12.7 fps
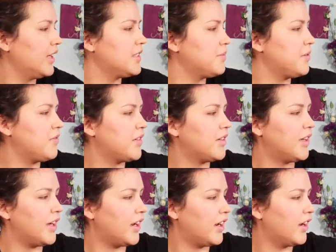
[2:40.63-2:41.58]
let's be real
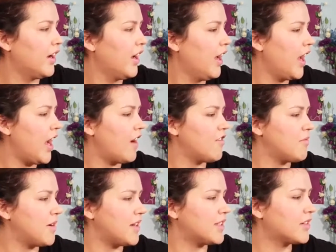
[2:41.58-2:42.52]
here.
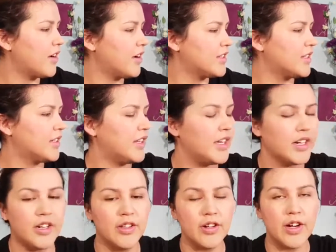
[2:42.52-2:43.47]
Everybody's constantly
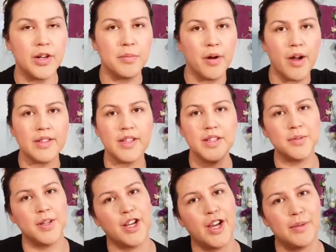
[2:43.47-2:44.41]
in a learning
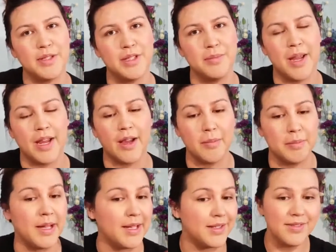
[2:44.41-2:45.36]
process when it comes to
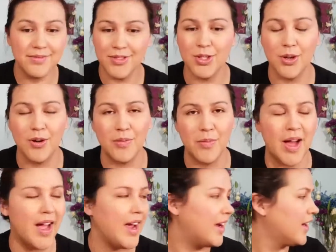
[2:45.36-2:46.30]
makeup, and so am
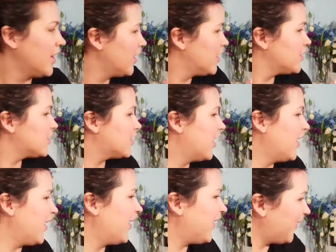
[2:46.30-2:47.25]
I.
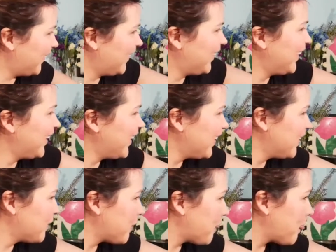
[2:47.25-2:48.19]
So
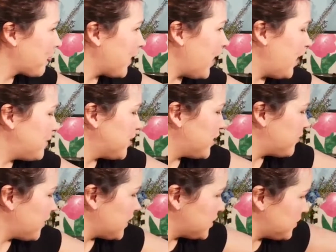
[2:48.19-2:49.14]
I'm not
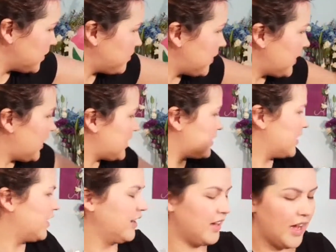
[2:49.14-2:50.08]
afraid to admit it.
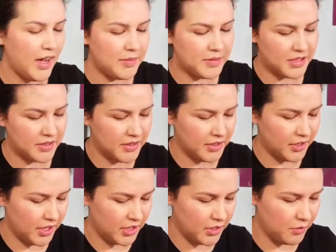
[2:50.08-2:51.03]
I'm still
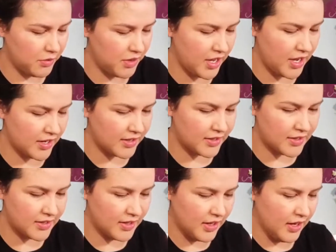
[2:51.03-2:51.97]
learning new
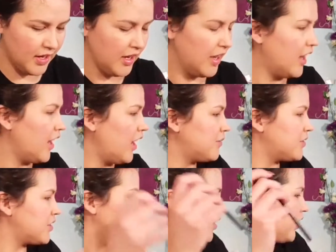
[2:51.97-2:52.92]
things.
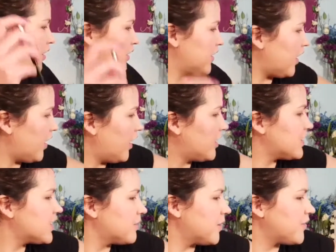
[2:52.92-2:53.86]
I'm sure
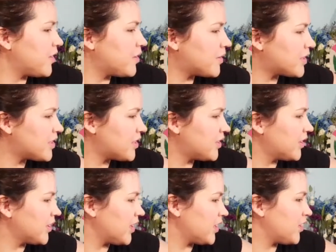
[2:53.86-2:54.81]
some of you are still
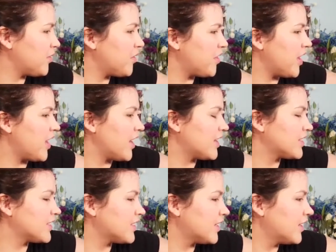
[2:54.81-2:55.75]
learning new
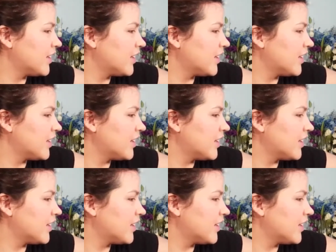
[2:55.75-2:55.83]
things,